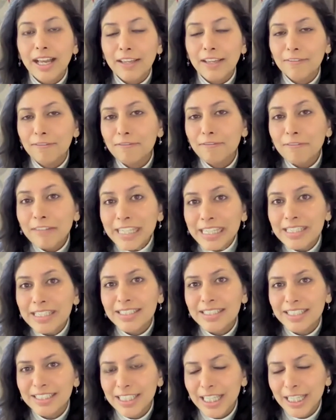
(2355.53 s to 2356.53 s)
feel
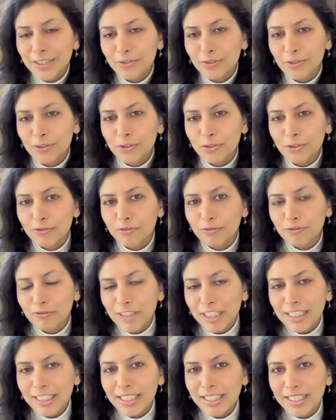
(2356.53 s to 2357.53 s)
successful. So
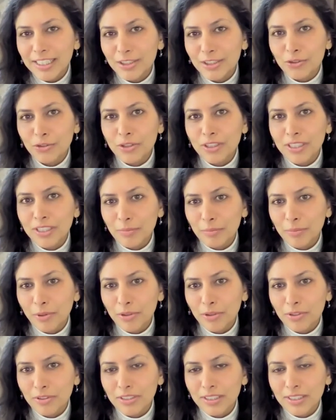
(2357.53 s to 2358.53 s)
feeling is really
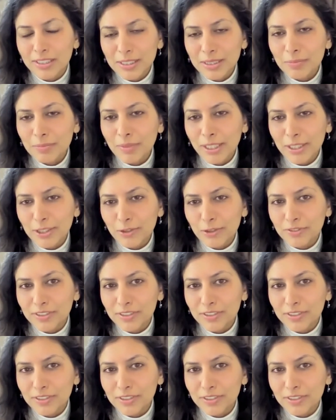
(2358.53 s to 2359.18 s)
important in the space of